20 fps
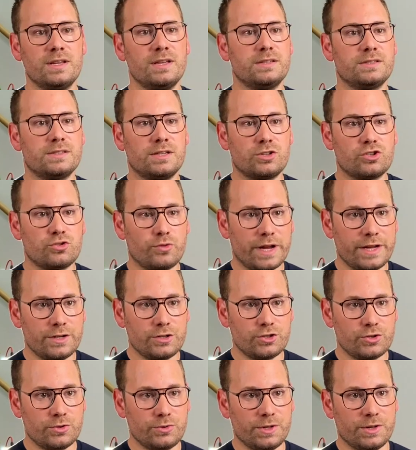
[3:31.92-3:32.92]
to train
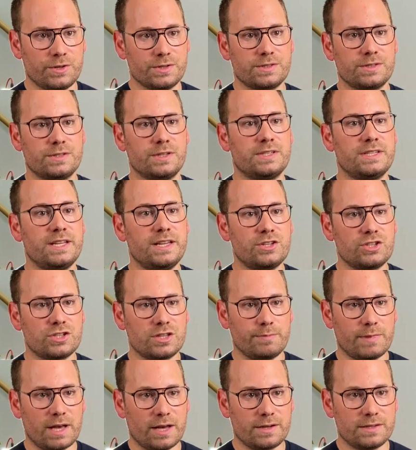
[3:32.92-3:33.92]
juniors, to teach
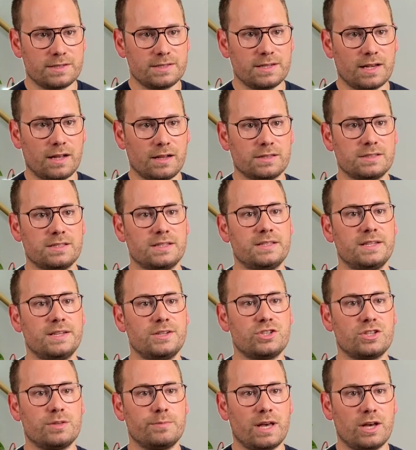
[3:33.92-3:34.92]
them how to sell, to
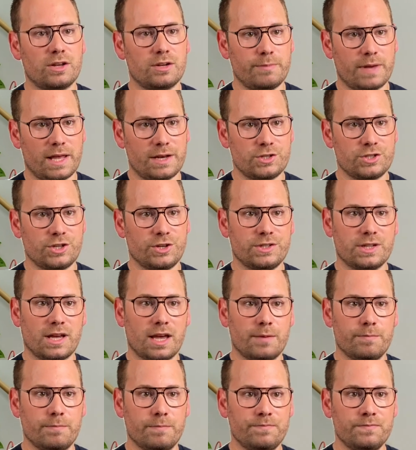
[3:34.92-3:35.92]
teach them how to manage your
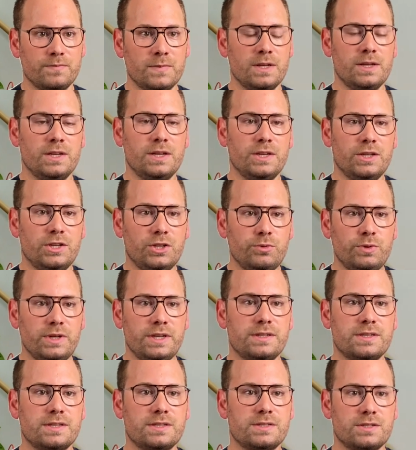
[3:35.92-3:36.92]
time. You
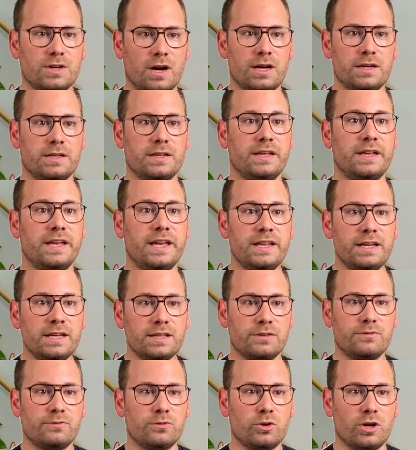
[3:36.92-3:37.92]
need to start
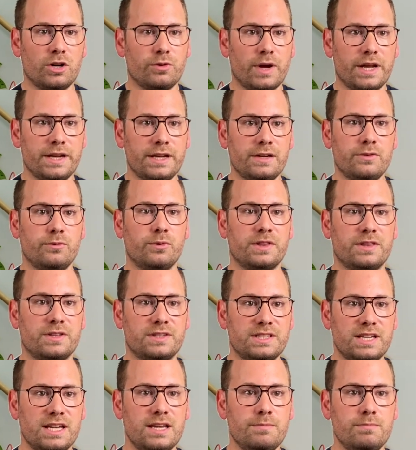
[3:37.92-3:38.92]
hitting the floor running
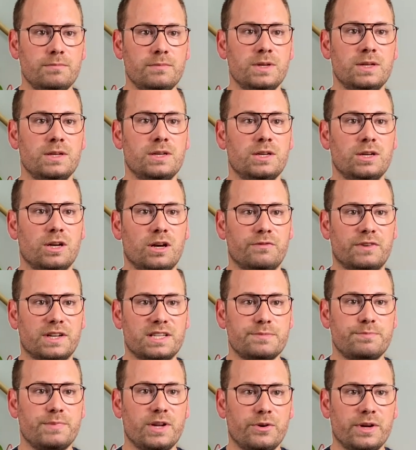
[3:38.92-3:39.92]
with a team
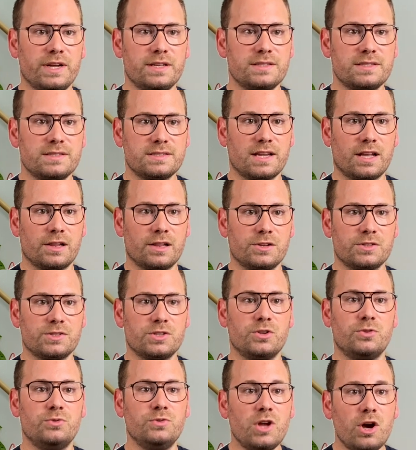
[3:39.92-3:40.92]
of experienced
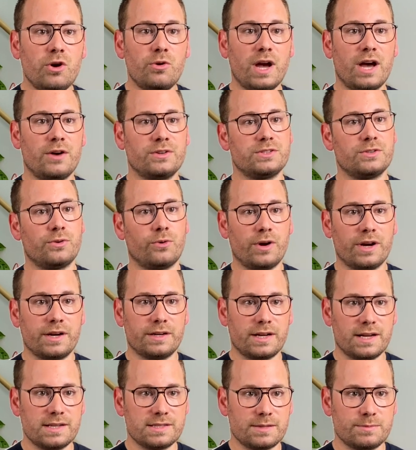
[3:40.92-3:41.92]
sellers who know how to
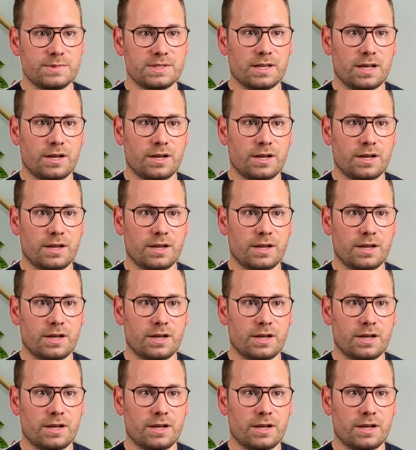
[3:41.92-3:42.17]
organize